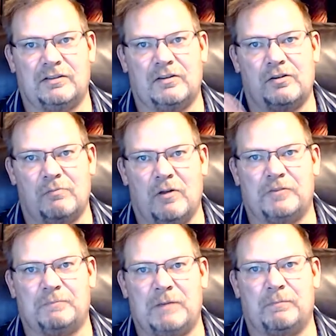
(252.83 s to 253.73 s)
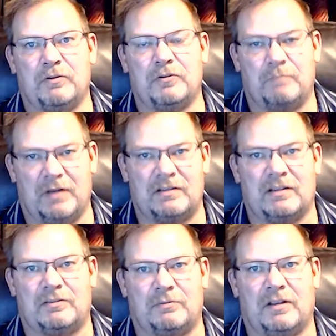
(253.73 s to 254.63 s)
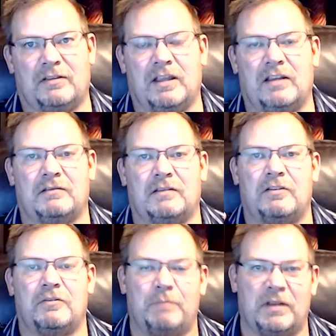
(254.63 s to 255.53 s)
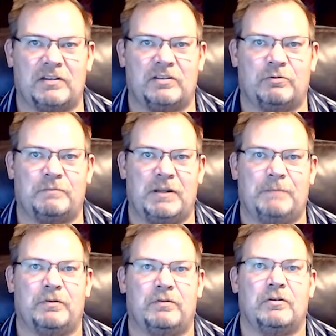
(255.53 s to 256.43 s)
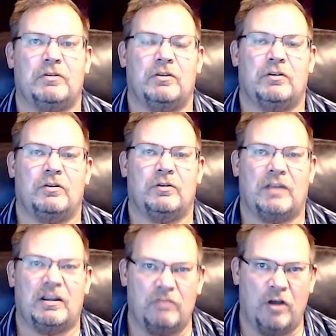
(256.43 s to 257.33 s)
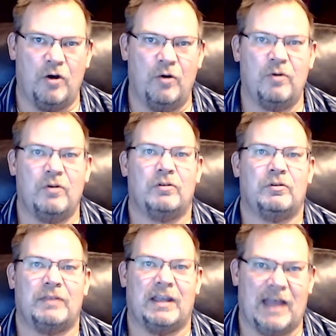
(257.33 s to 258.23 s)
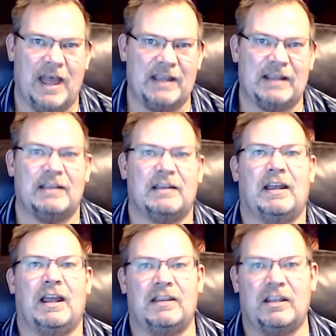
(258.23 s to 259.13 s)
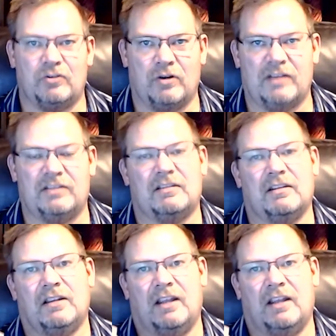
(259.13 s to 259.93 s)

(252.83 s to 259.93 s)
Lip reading: who most people do business with? They do business with people who they know, who they like, and they trust.